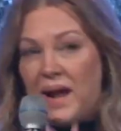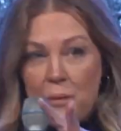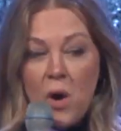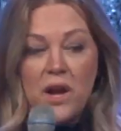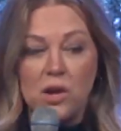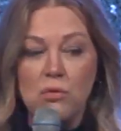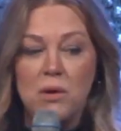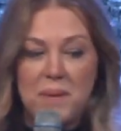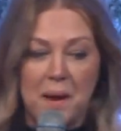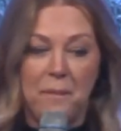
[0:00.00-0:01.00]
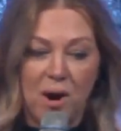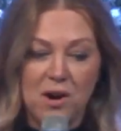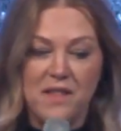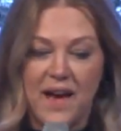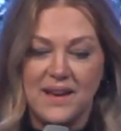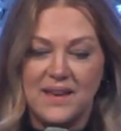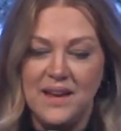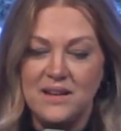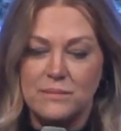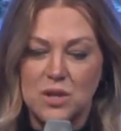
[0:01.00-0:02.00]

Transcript: And I want you to be a part of that kingdom.